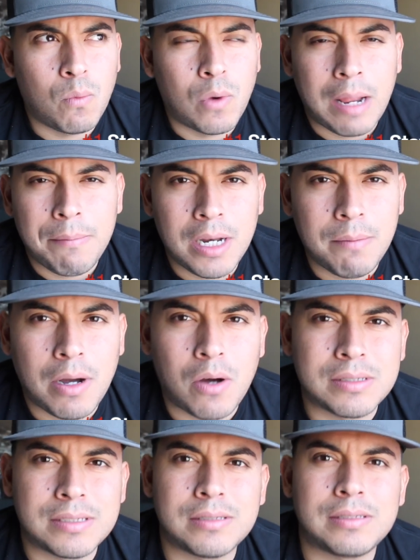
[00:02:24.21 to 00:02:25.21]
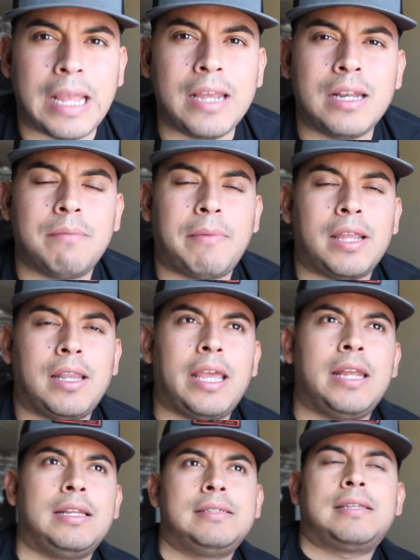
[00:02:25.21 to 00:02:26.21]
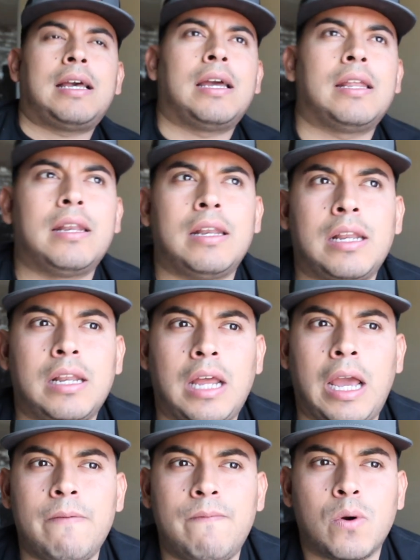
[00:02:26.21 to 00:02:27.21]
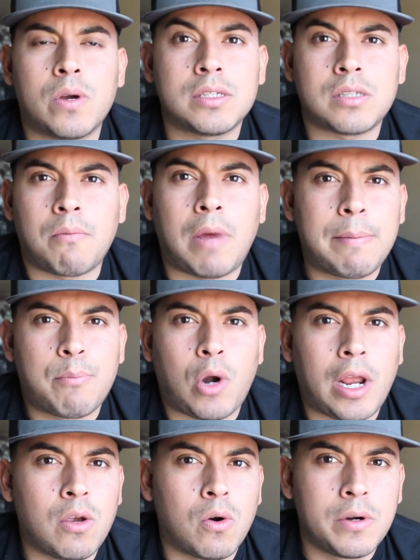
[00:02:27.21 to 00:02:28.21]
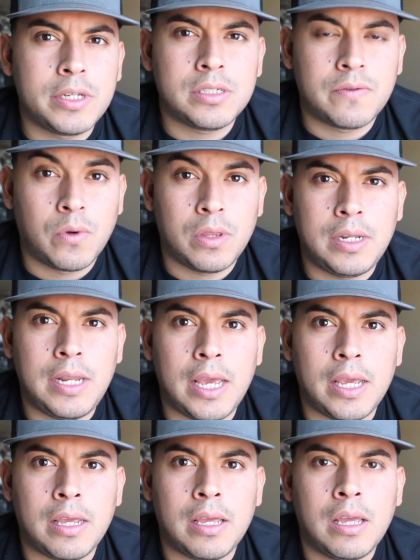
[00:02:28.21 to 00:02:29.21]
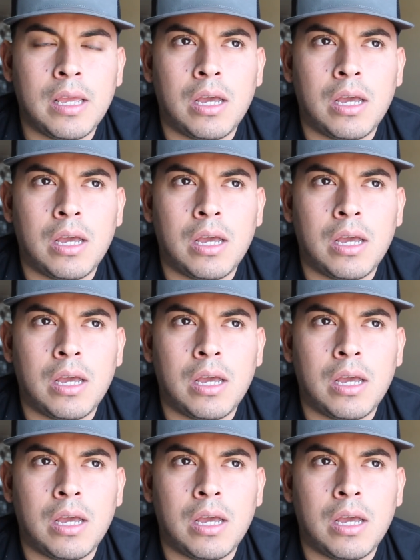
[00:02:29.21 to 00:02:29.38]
What I mean about staying in my lane is that I focus on my priorities for the day,